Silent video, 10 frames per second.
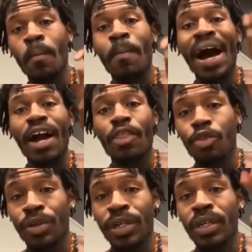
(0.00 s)
Mach
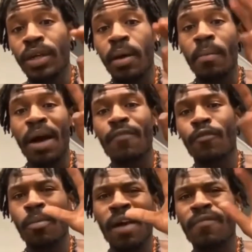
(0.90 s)
3, Mach 4,
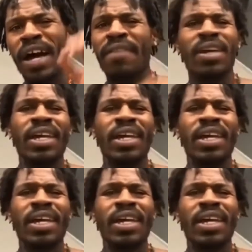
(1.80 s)
Mach 5.